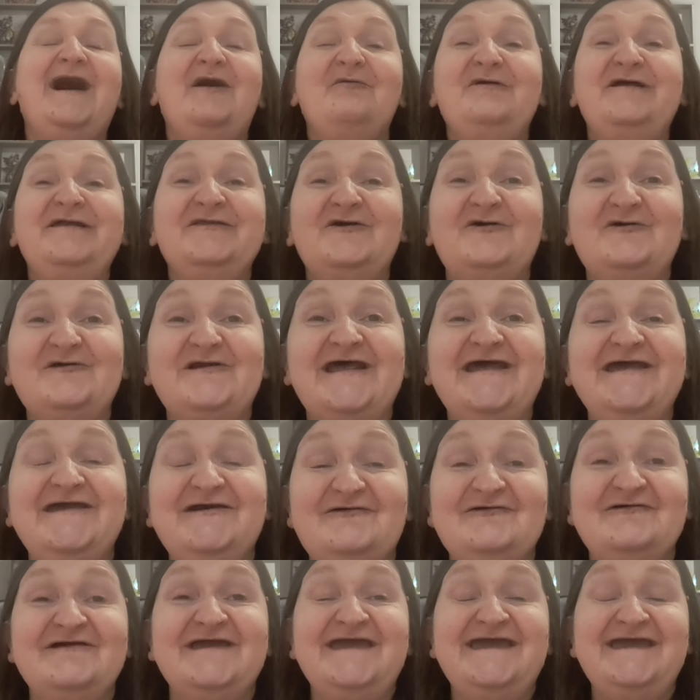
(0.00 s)
Went, "All right,
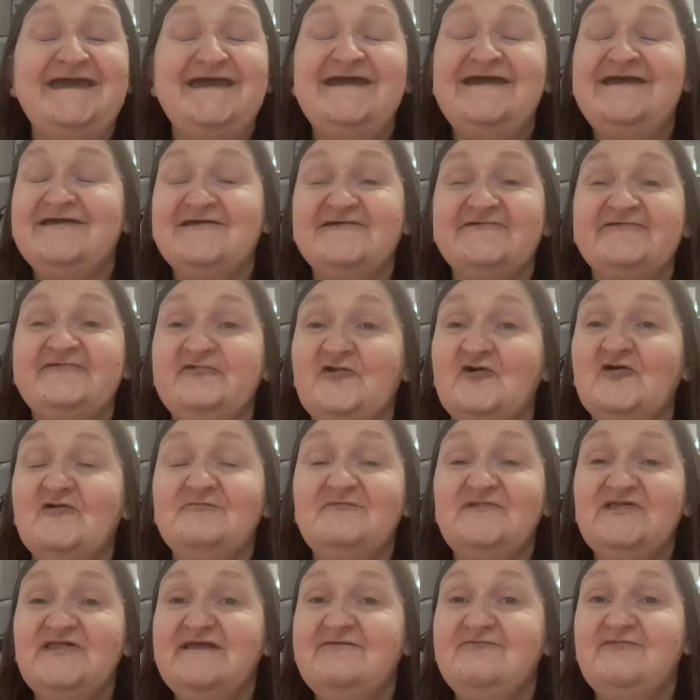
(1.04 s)
okay." Because
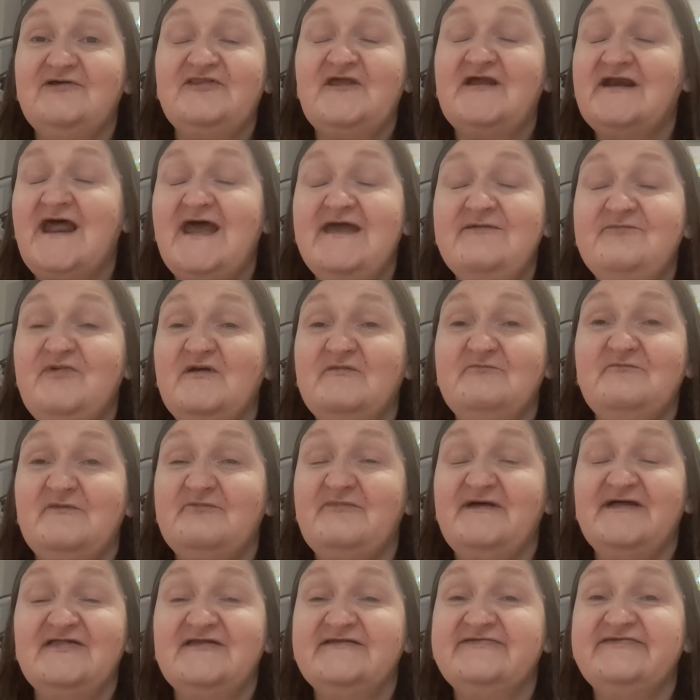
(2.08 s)
normally with her
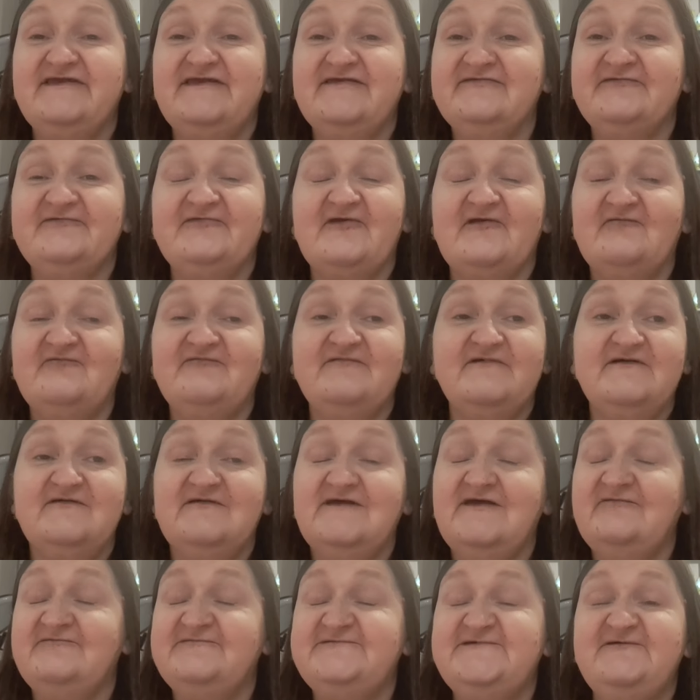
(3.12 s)
hypermobility and stuff,
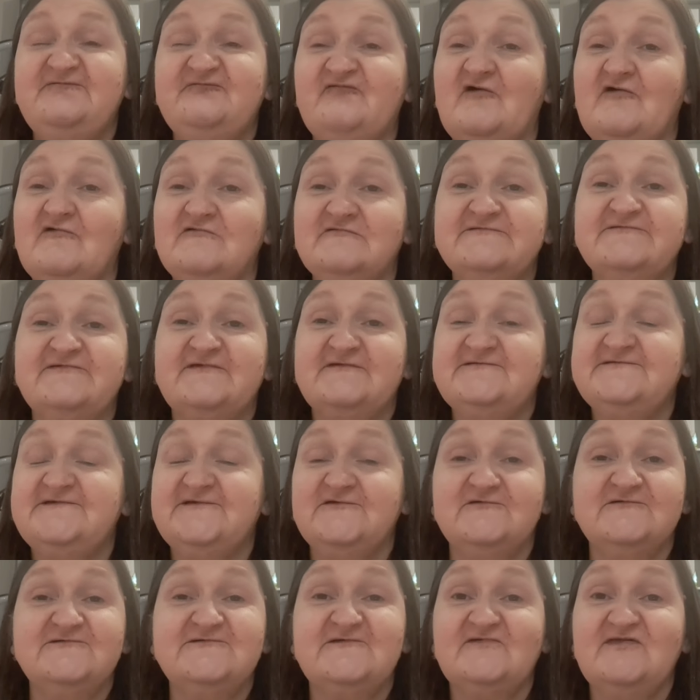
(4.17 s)
if she falls, she
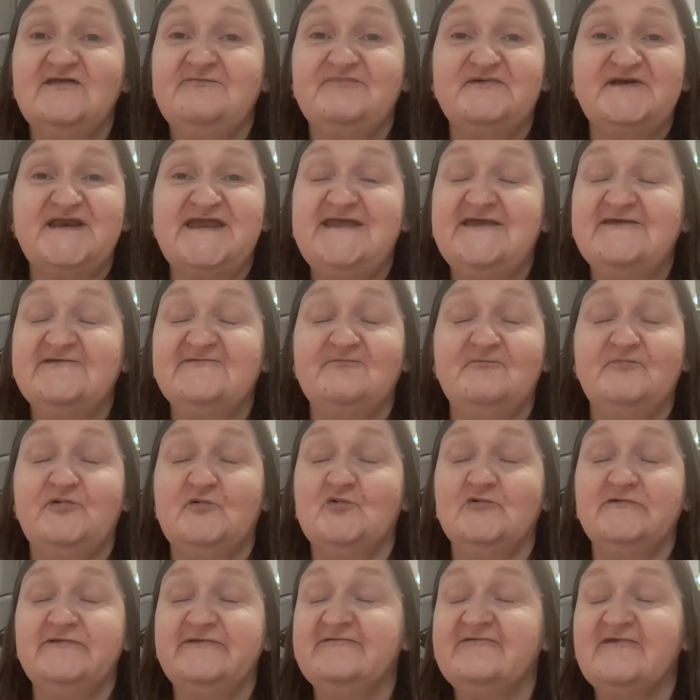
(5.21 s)
usually breaks
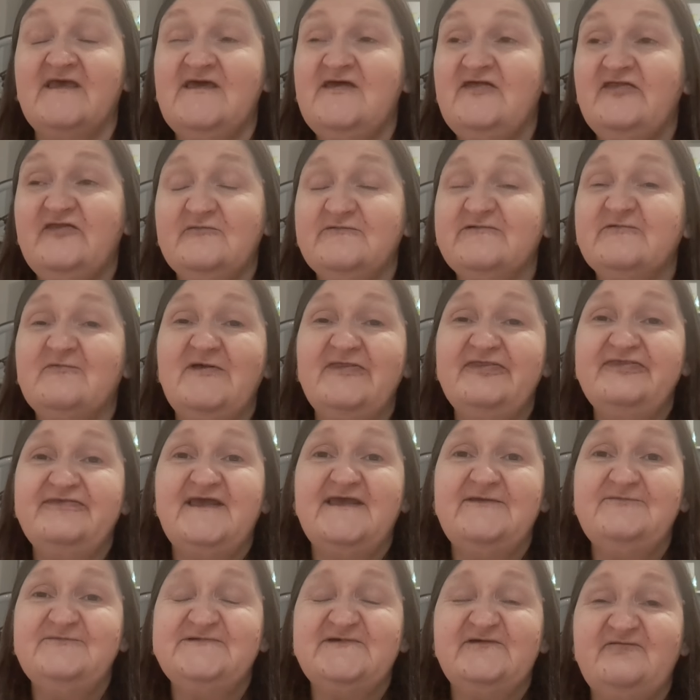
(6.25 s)
bones. There was one
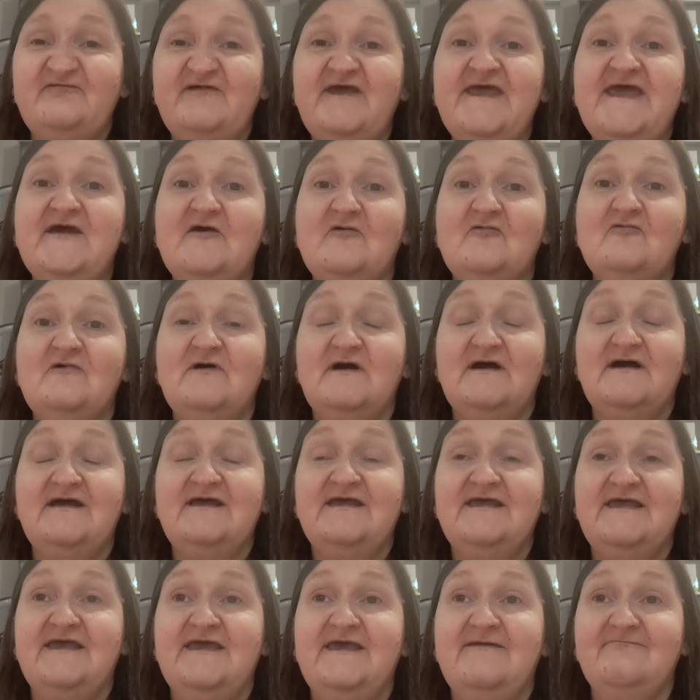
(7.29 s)
time she fell.
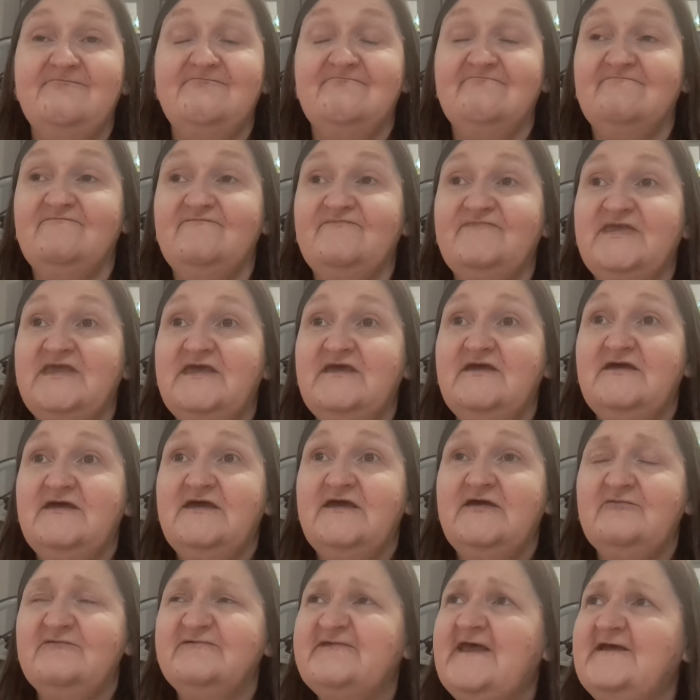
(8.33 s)

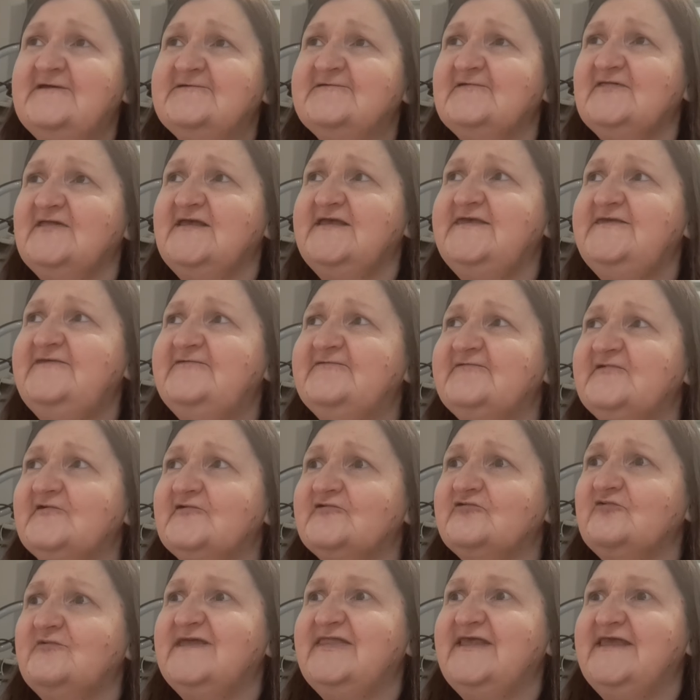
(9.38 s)
It was actually Easter
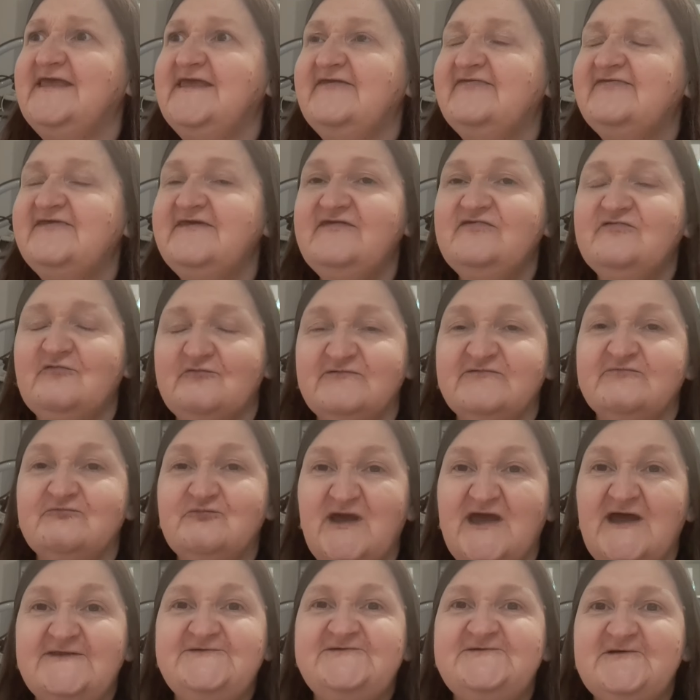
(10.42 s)
2018.
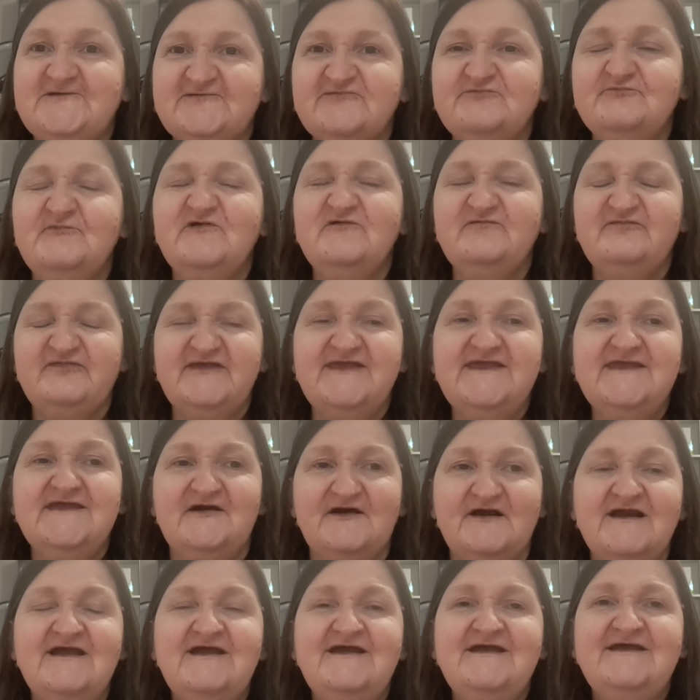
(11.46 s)
We had just moved
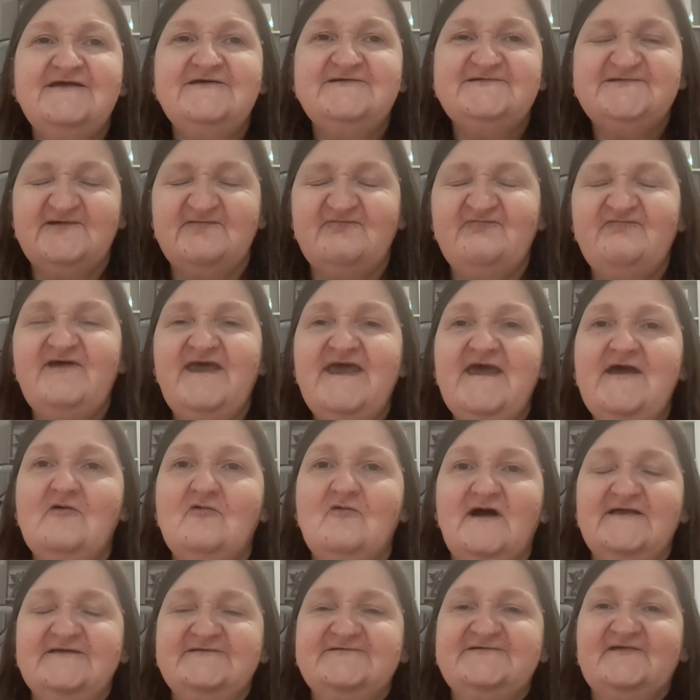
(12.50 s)
here. She
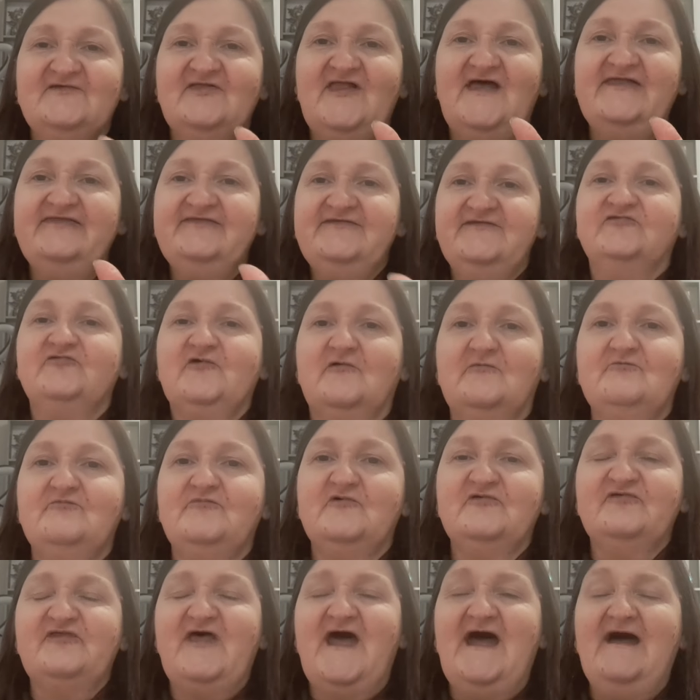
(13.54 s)
fell and she landed on
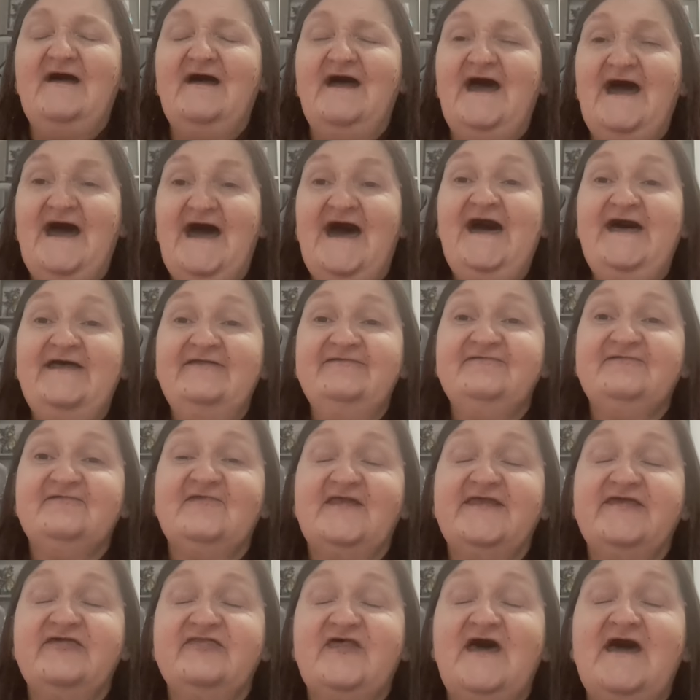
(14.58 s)
both hands
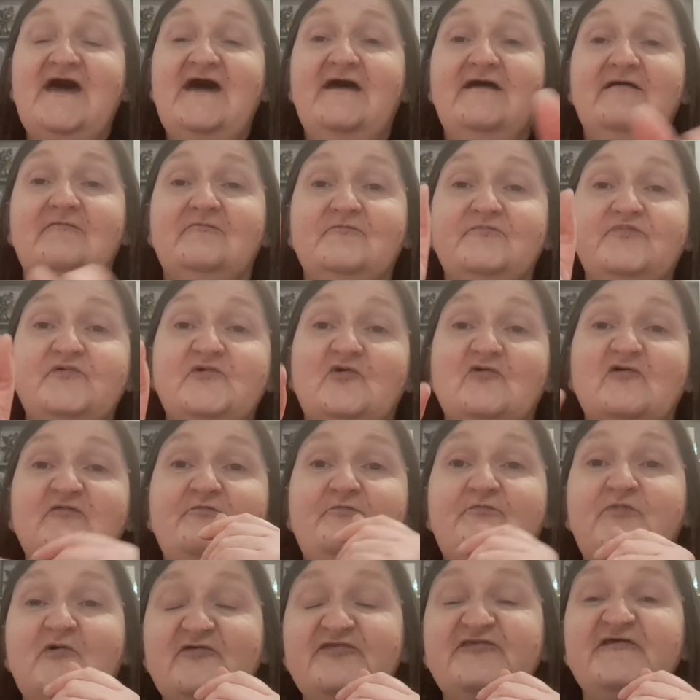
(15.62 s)
like that and
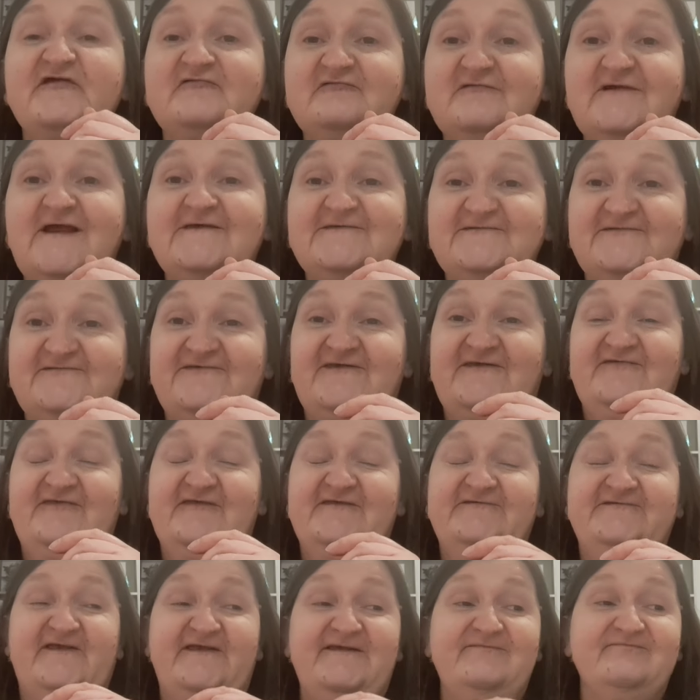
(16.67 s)
broke both her wrists at
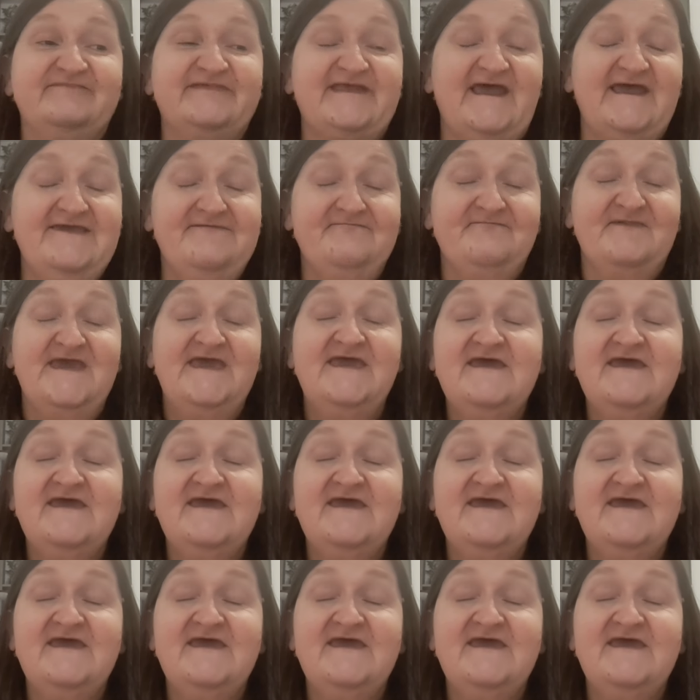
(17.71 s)
the same time.